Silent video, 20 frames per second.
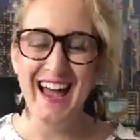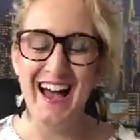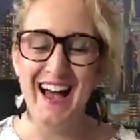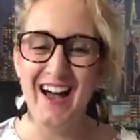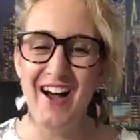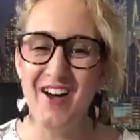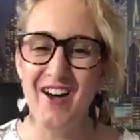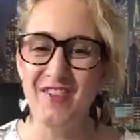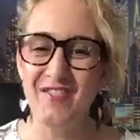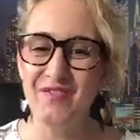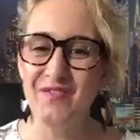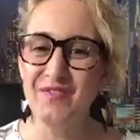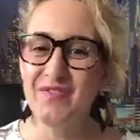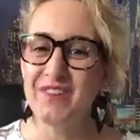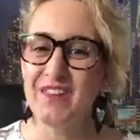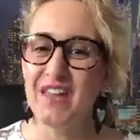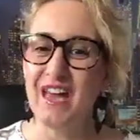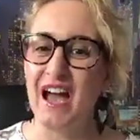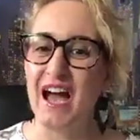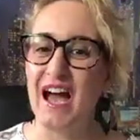
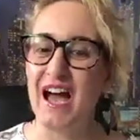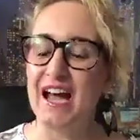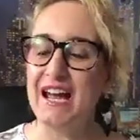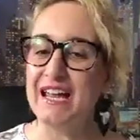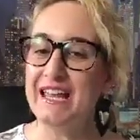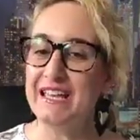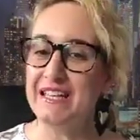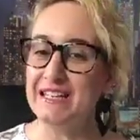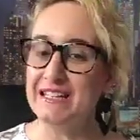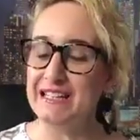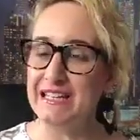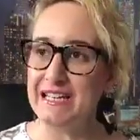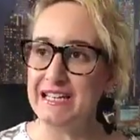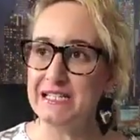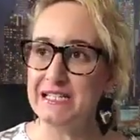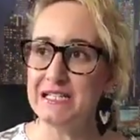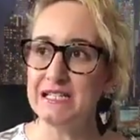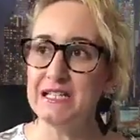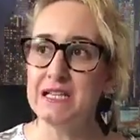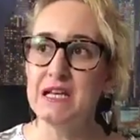I hit
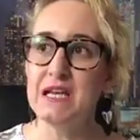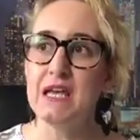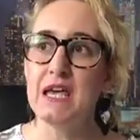Elite